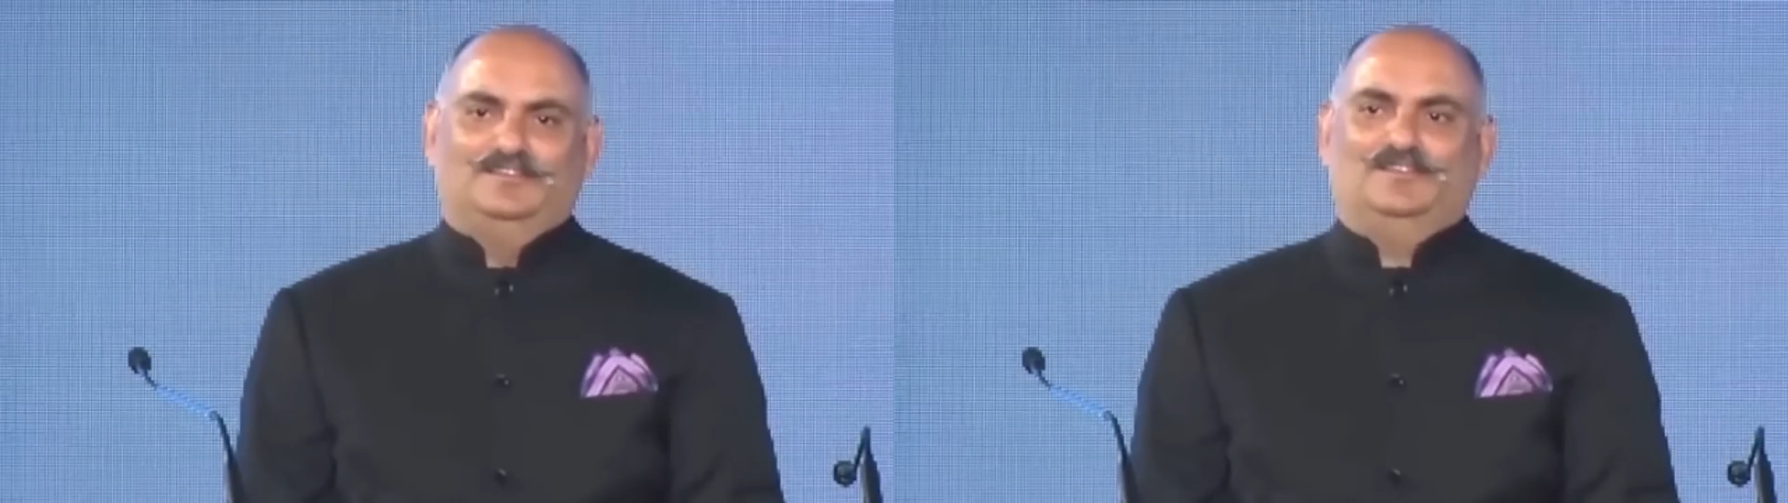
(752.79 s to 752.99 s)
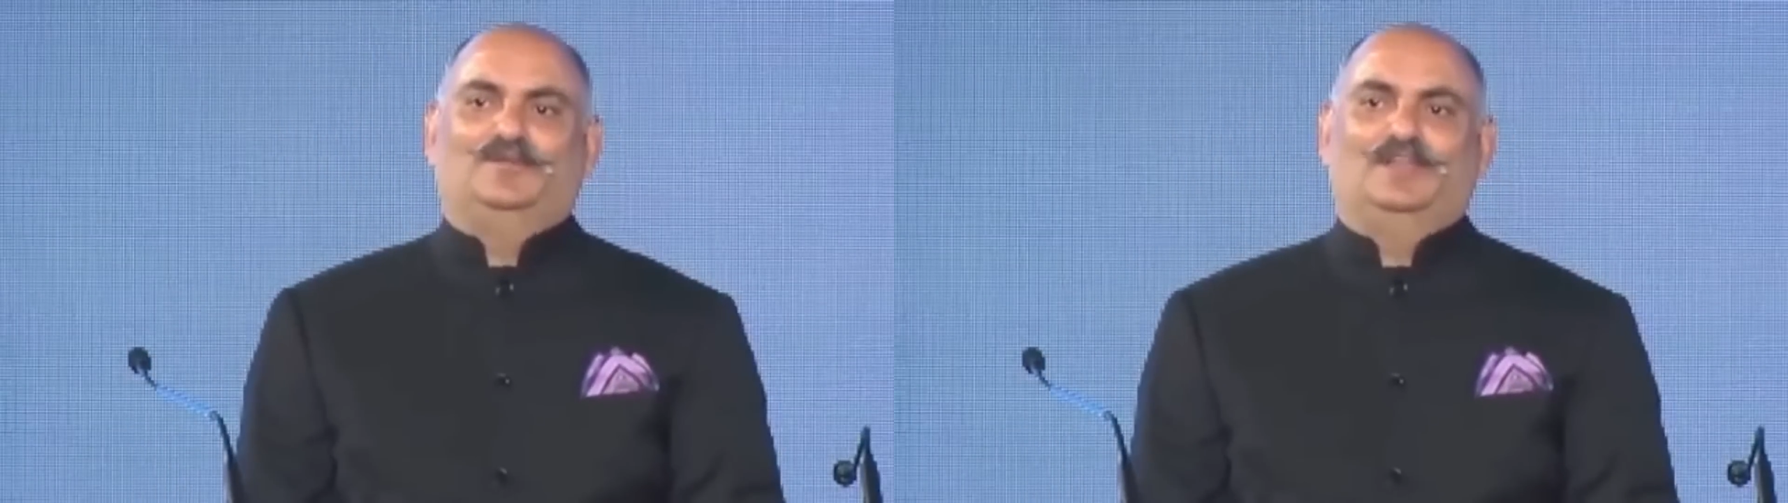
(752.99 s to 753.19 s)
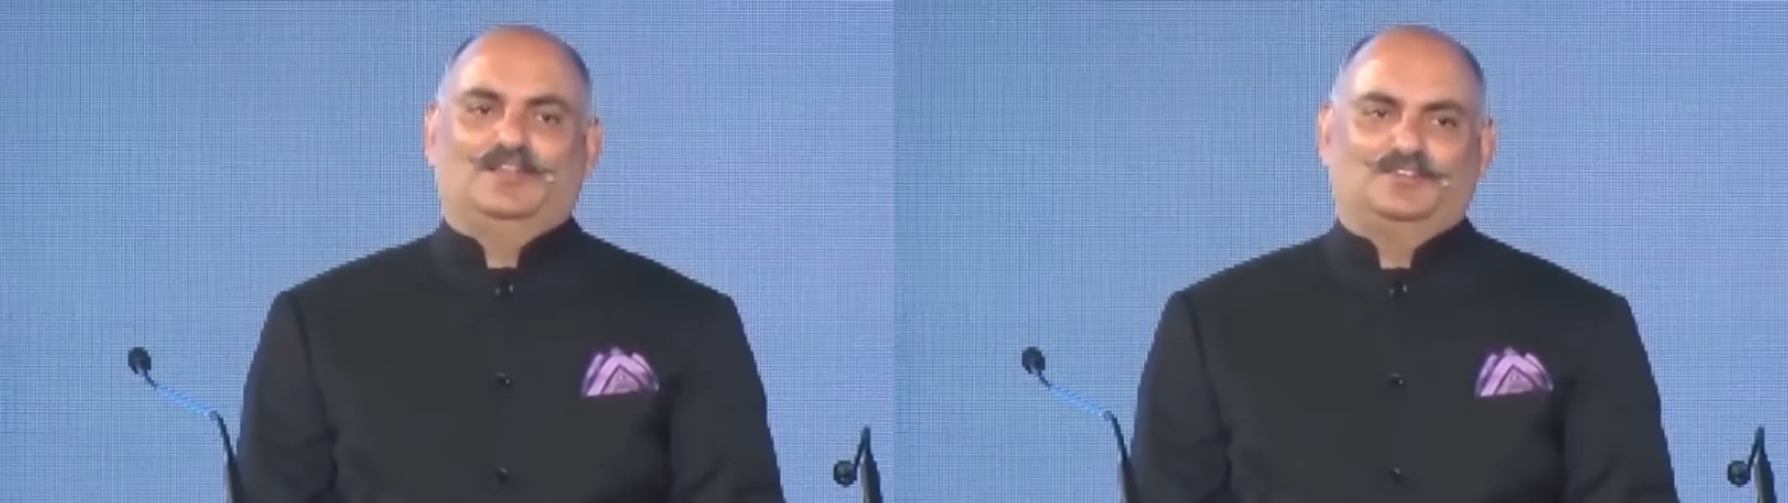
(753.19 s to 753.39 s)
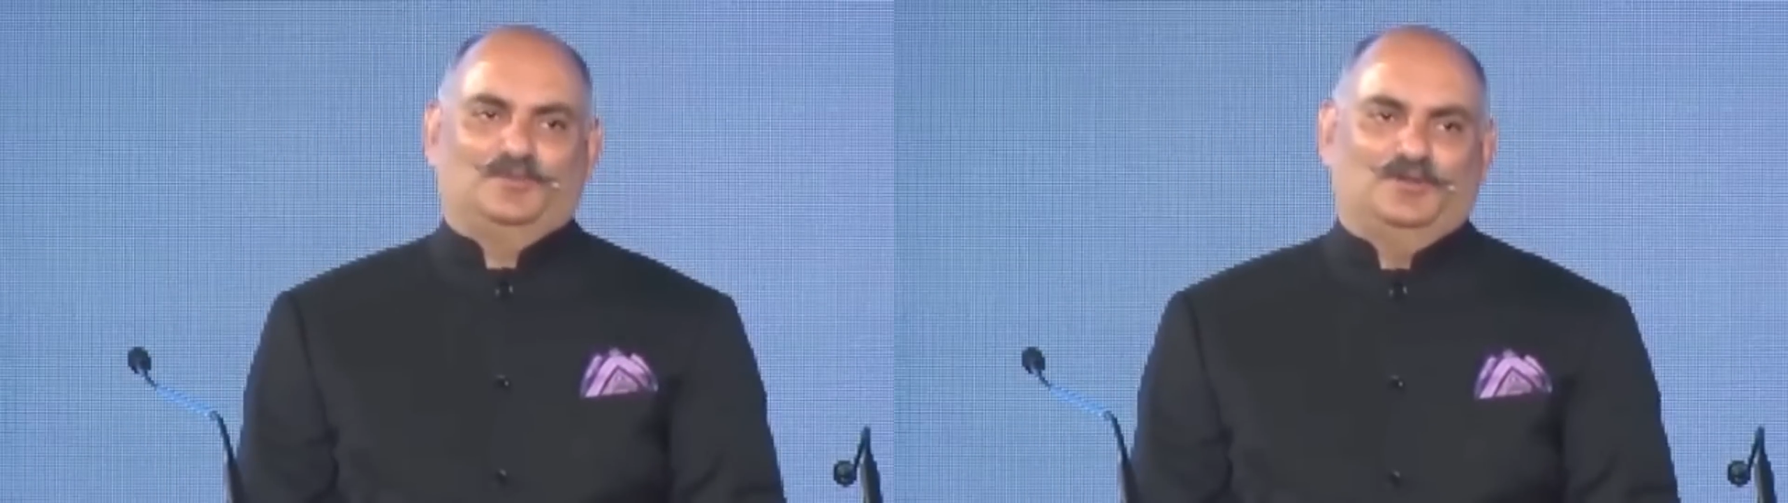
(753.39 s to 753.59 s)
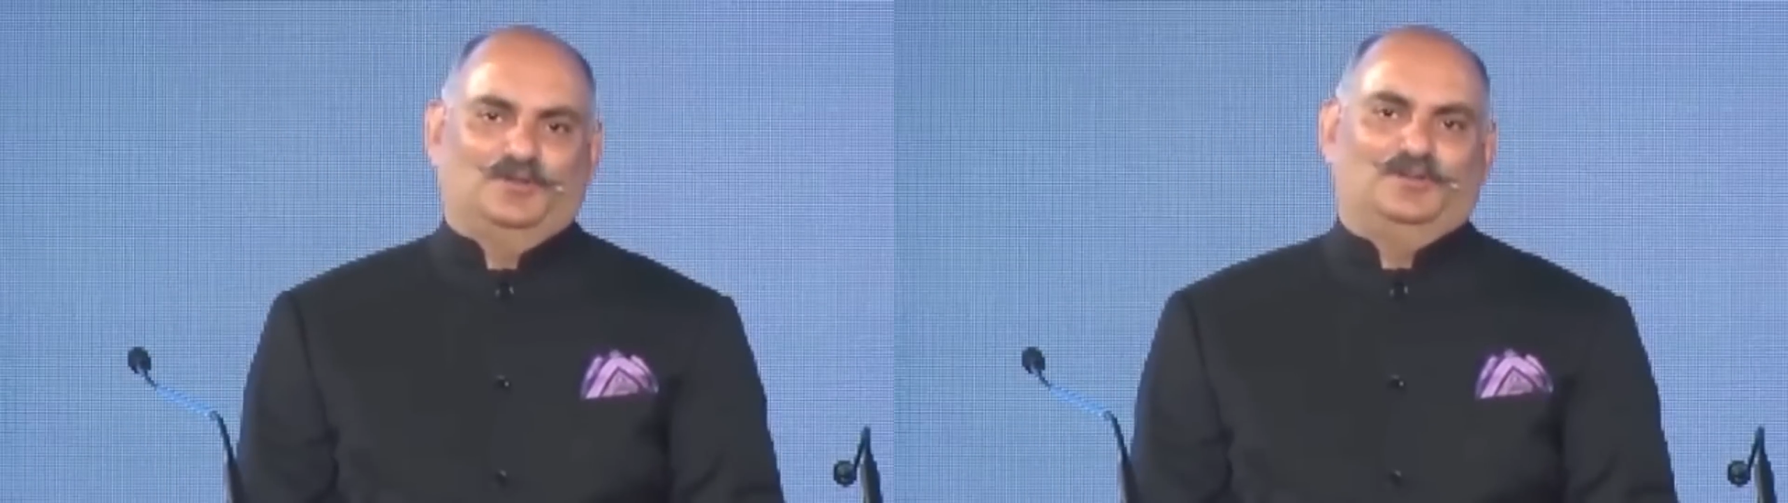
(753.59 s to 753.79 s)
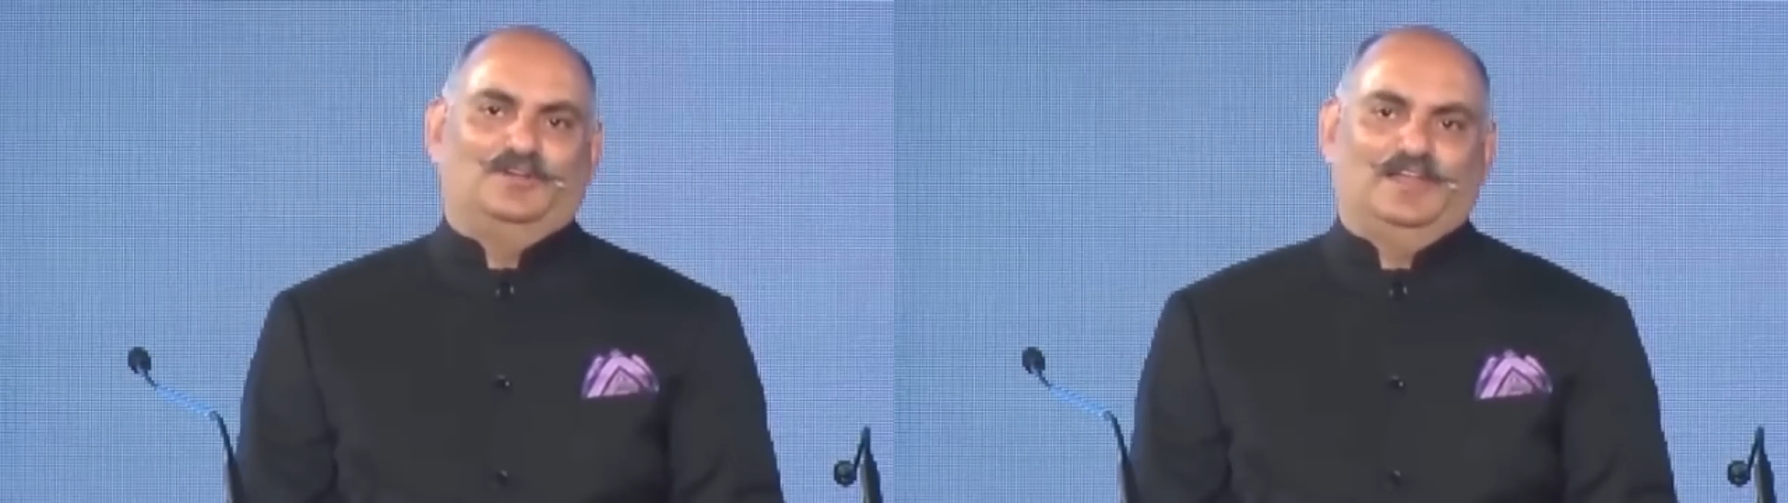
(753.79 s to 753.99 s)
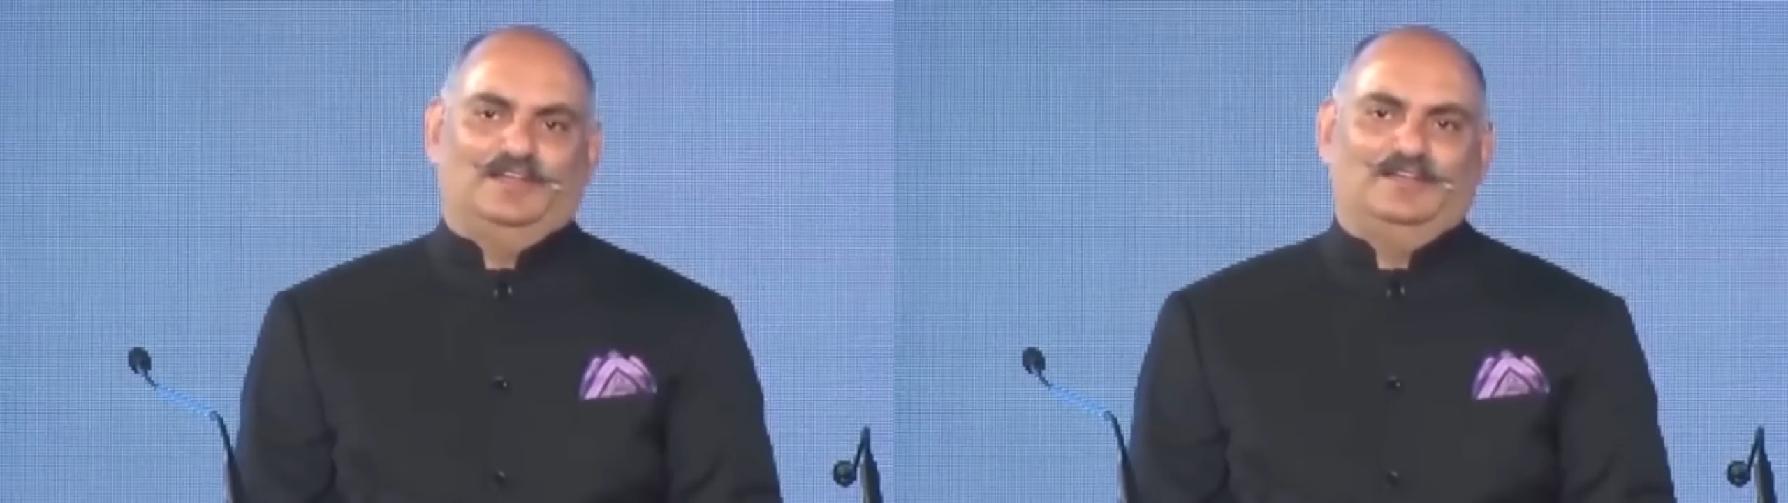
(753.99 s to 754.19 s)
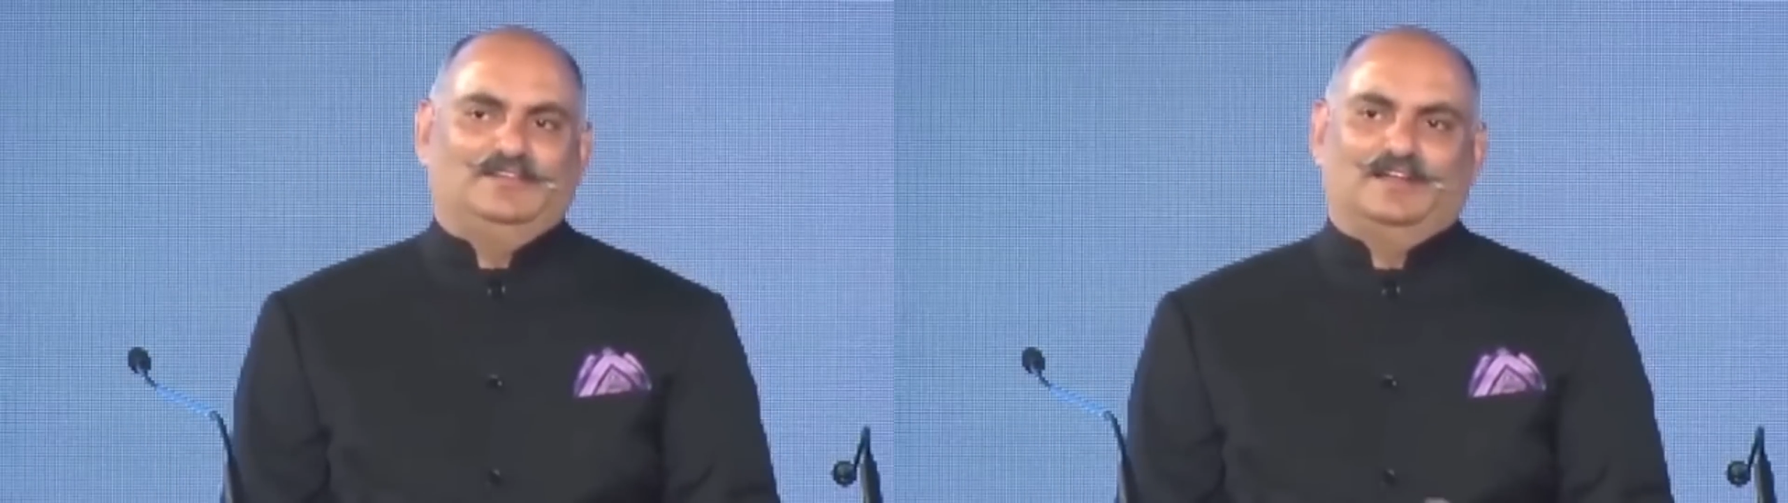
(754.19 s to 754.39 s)
serial entrepreneur
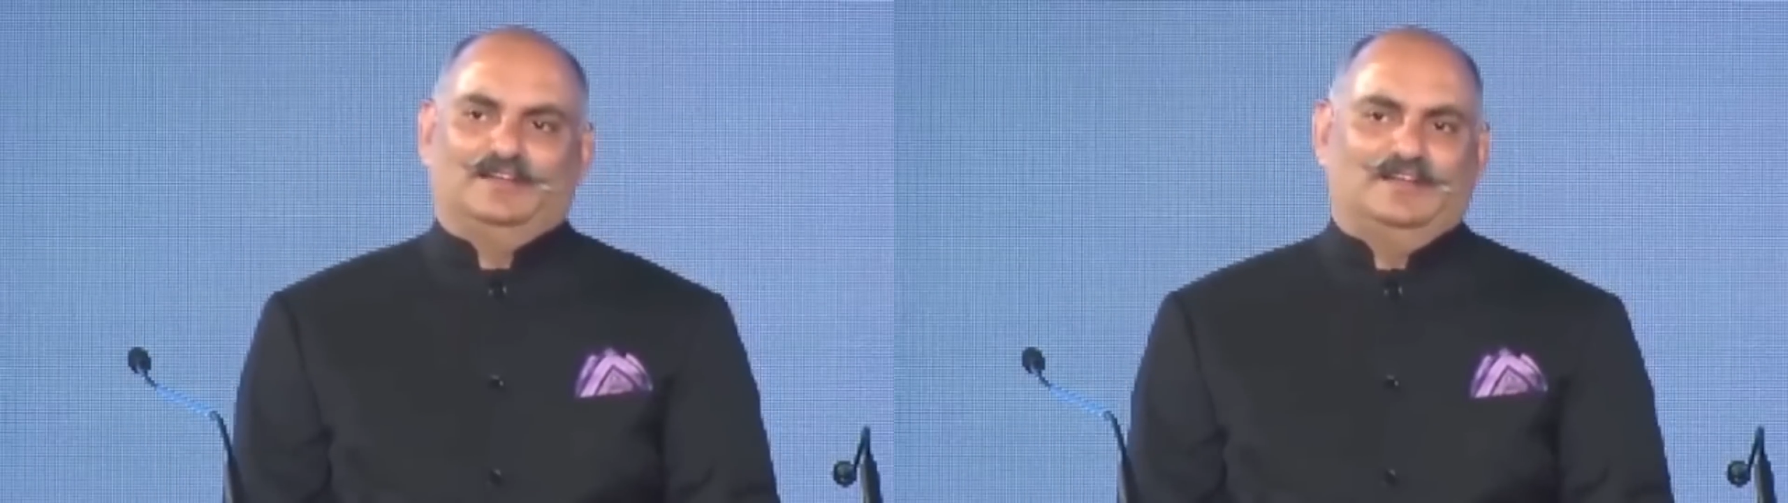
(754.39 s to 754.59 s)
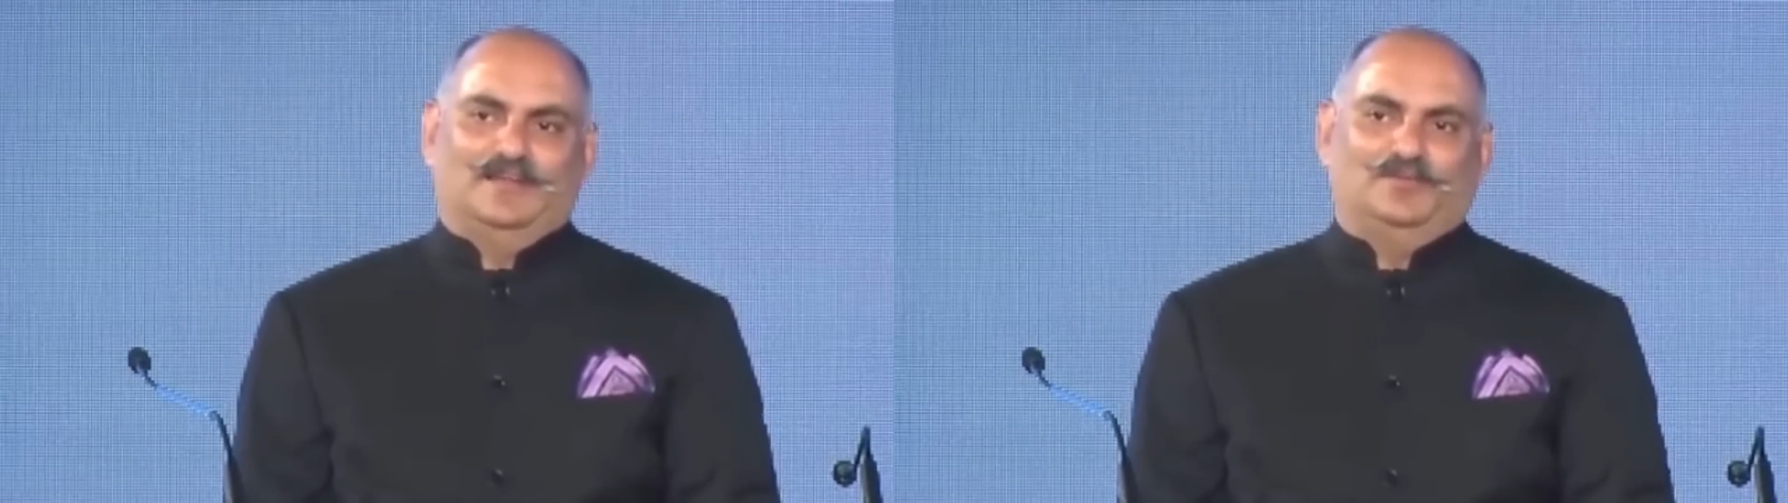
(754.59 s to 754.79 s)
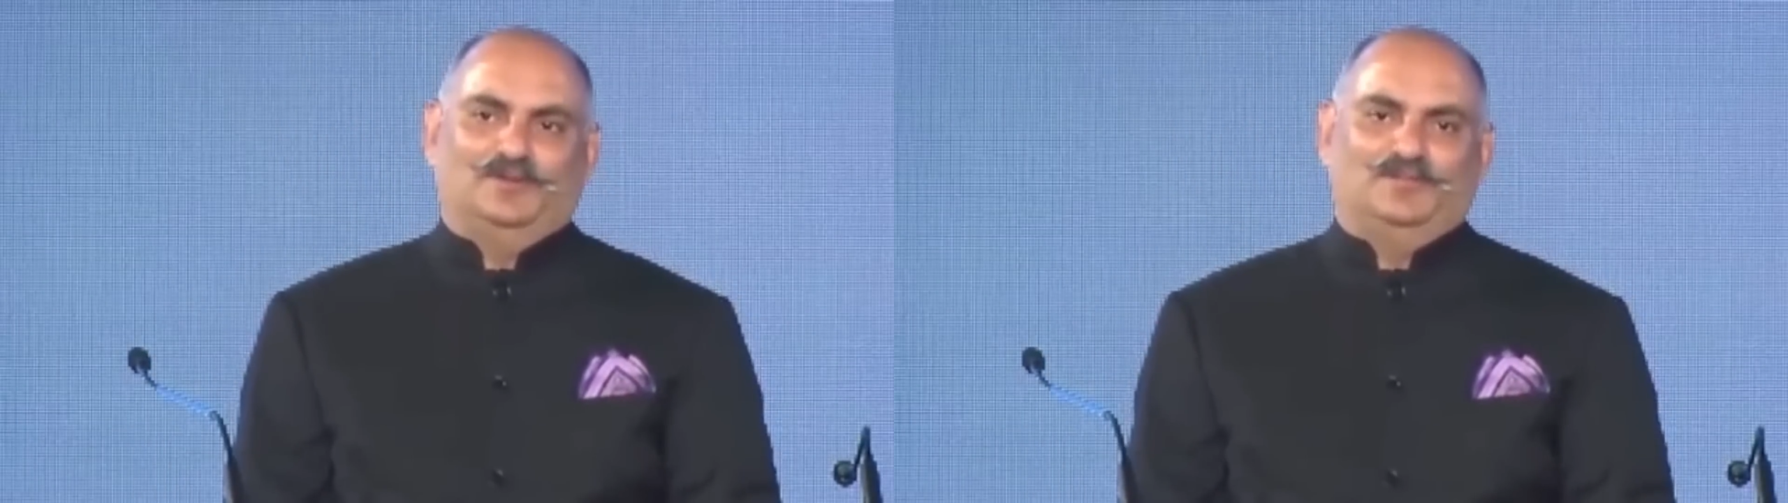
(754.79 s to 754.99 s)
and started a number